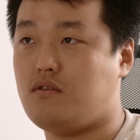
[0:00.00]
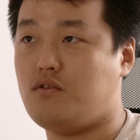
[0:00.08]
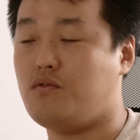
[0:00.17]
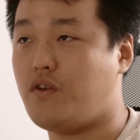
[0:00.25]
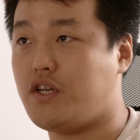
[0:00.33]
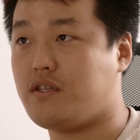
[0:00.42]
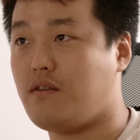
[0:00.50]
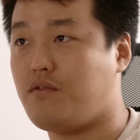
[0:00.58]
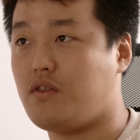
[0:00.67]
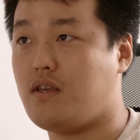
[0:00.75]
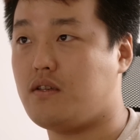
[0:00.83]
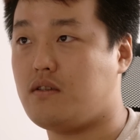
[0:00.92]
do various
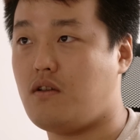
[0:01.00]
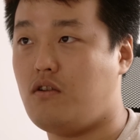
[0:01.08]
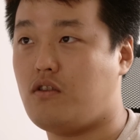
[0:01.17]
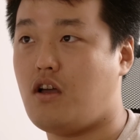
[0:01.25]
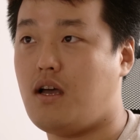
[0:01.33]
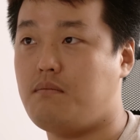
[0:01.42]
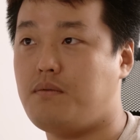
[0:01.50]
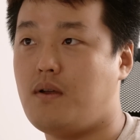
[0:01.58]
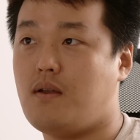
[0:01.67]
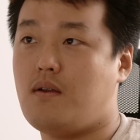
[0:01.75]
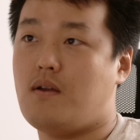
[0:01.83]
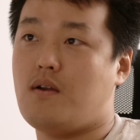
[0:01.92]
different things on top
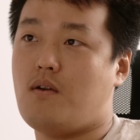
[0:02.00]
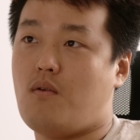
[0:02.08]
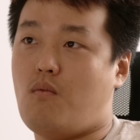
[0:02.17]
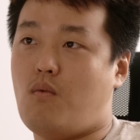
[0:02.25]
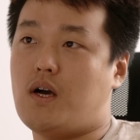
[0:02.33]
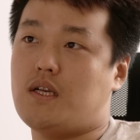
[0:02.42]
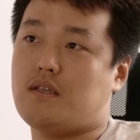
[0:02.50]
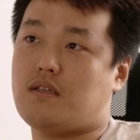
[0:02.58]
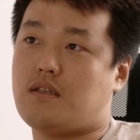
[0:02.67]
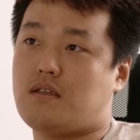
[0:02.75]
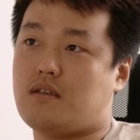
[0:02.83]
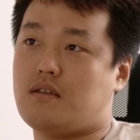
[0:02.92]

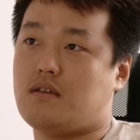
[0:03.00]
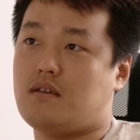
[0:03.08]
was,